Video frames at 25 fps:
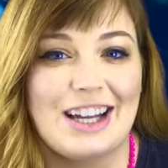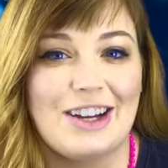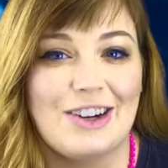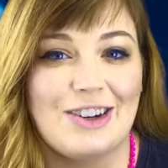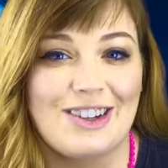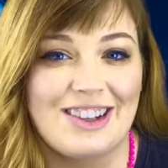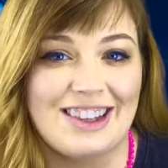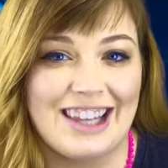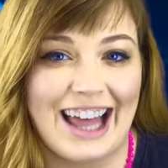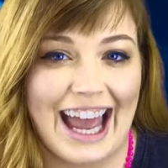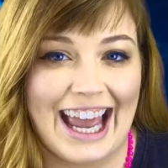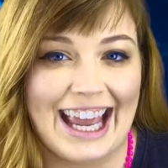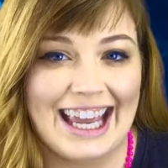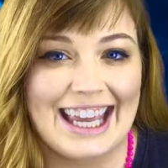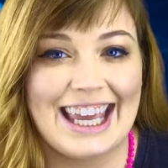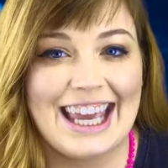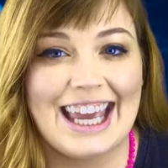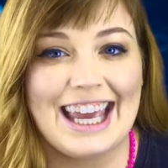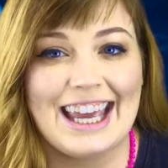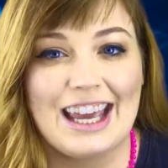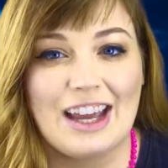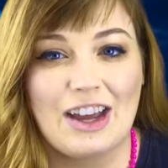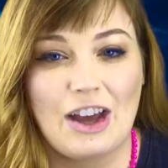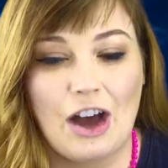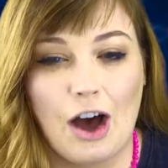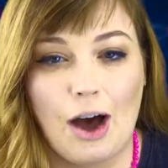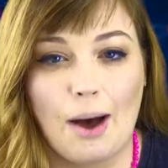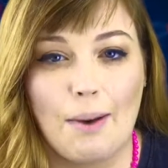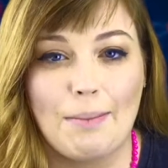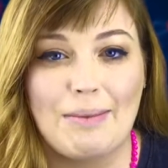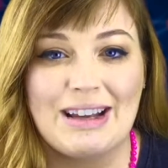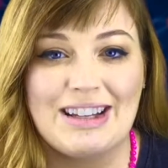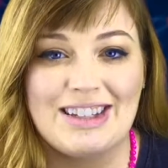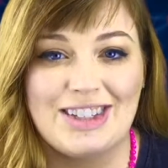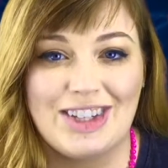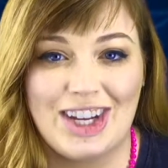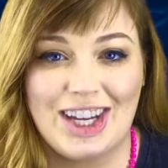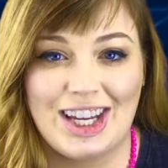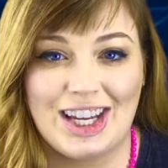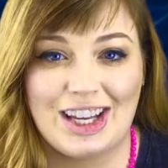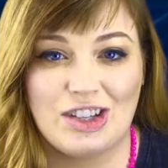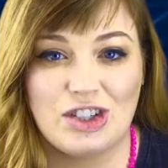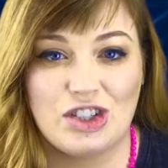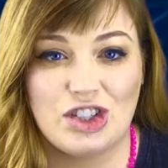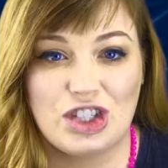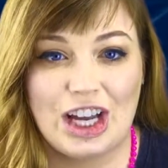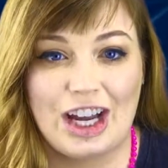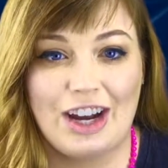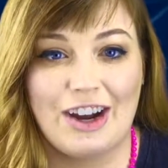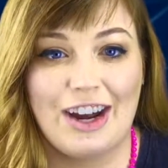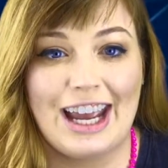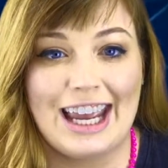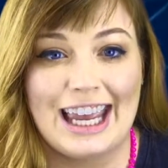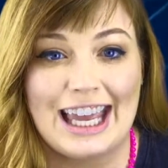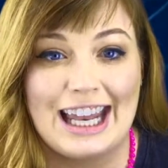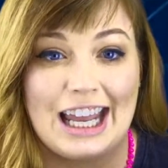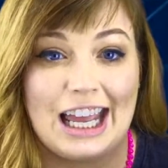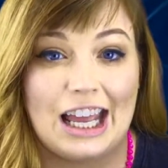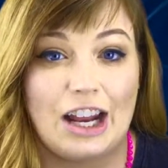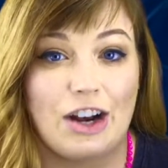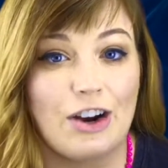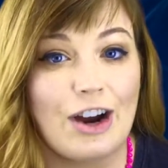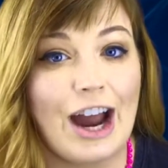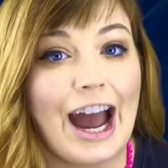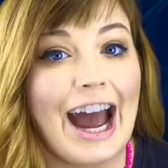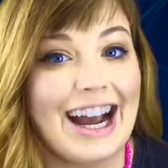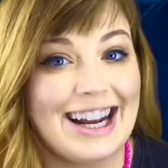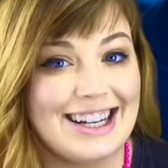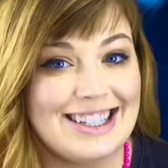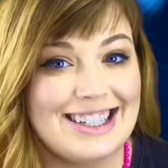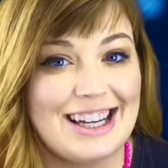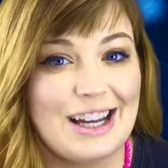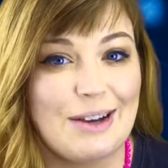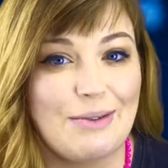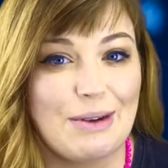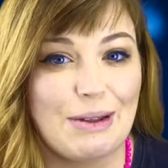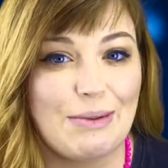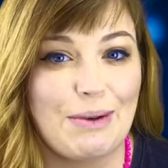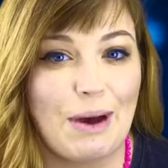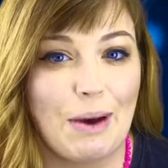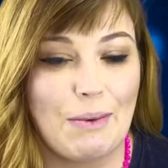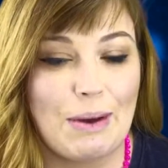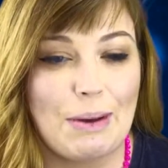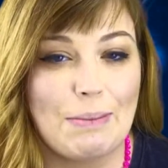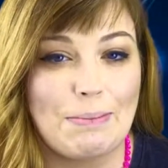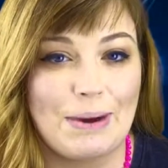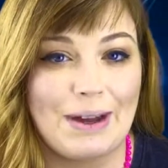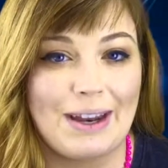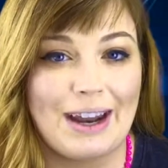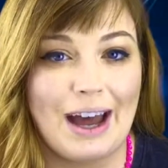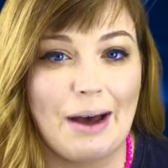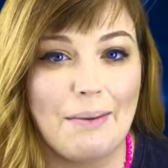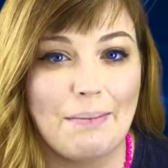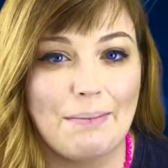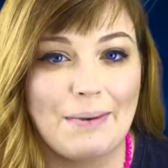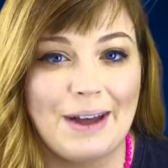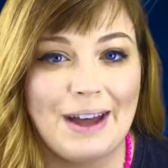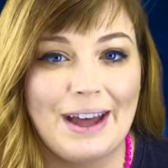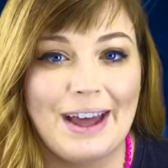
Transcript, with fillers: that you're liking and commenting and sharing and interacting with what we put up,